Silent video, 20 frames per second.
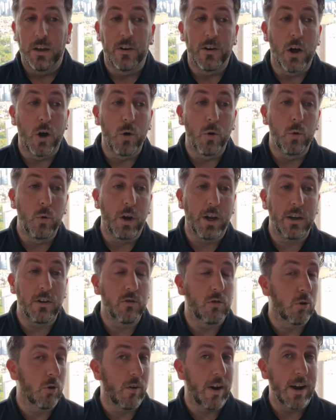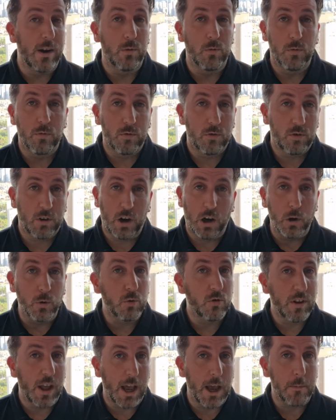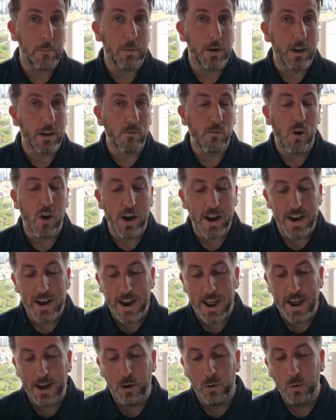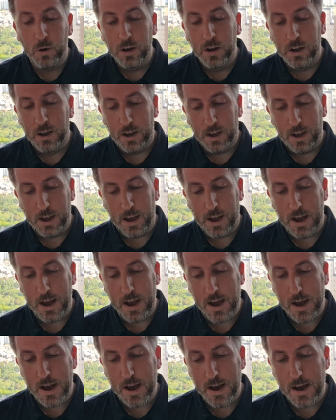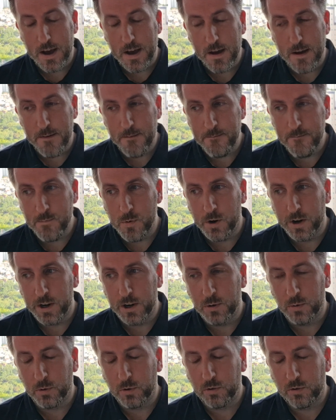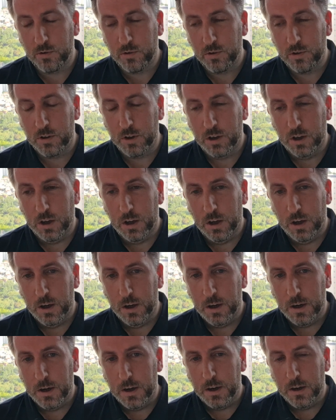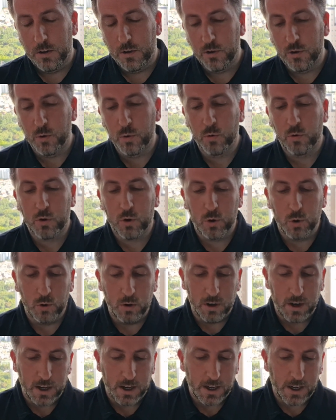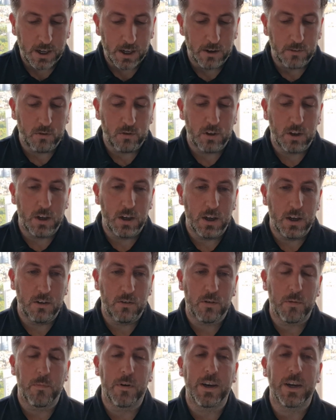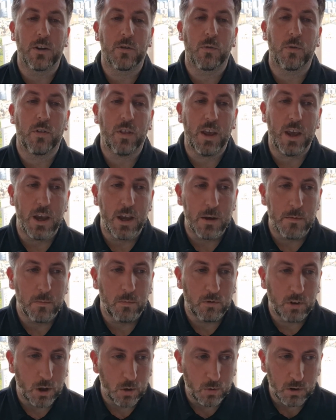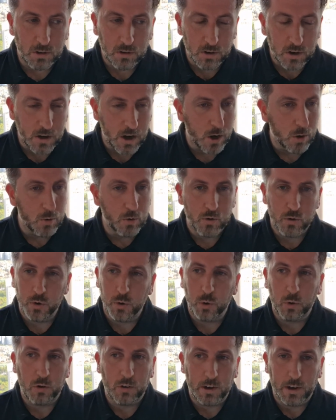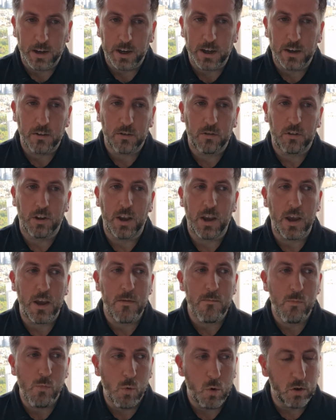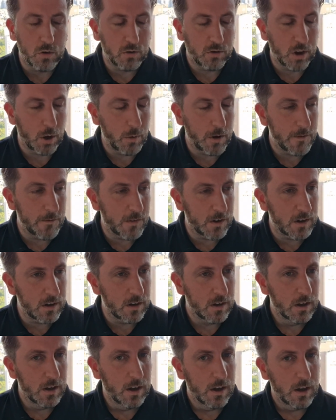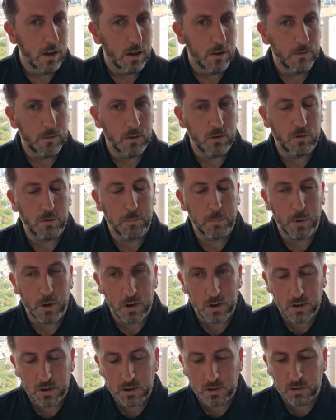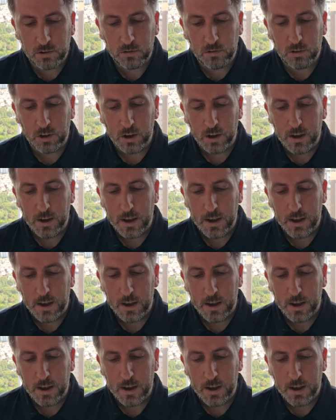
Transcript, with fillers: no ins or outs close to happening right now. Um, what else? Jules Koundé, I've seen some links with him. told there's no truth in links to him whatsoever for Spurs.